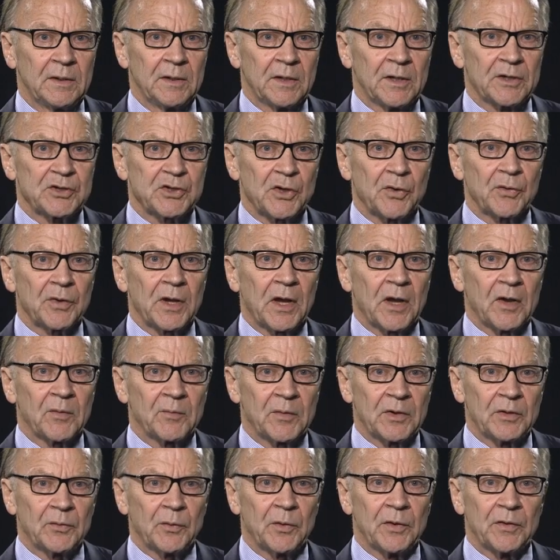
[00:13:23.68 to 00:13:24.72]
a showdown
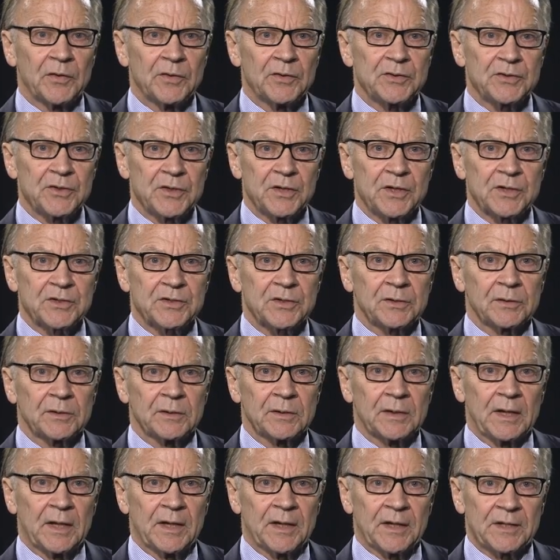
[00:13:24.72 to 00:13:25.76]
between the
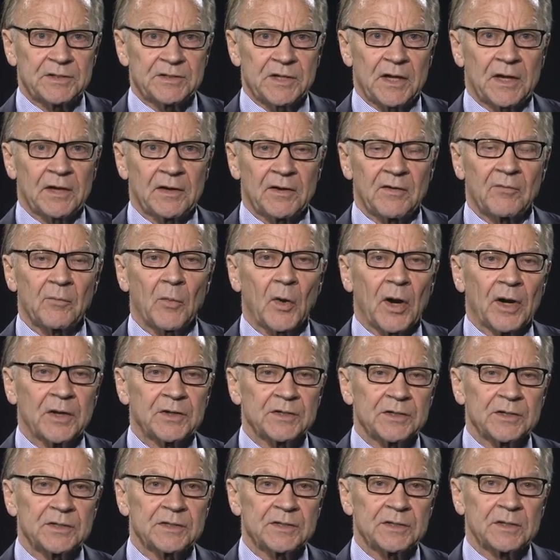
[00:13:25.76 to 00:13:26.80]
judicial and executive
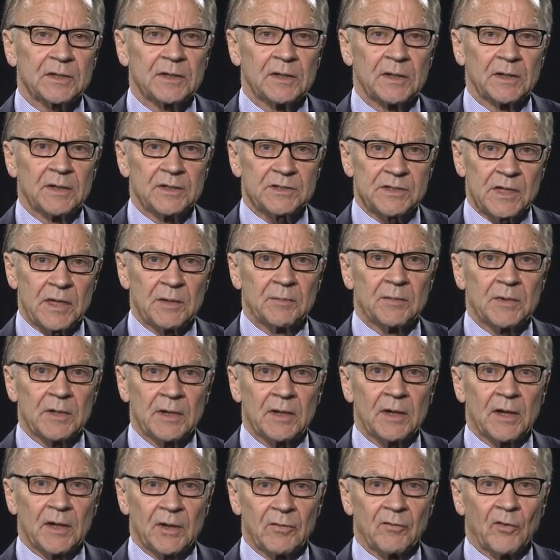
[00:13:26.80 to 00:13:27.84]
branches seemed
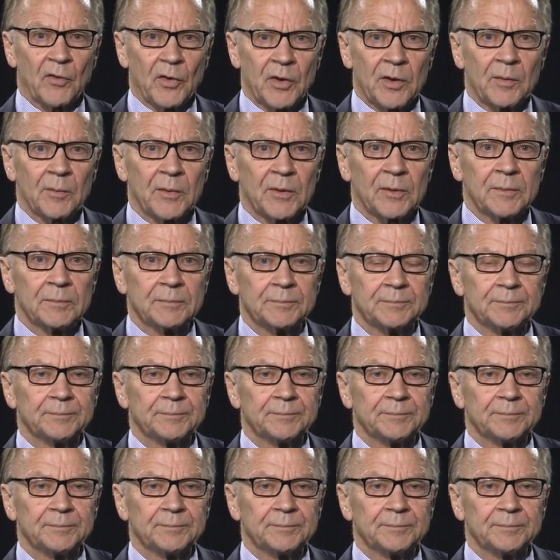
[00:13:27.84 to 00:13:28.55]
unavoidable.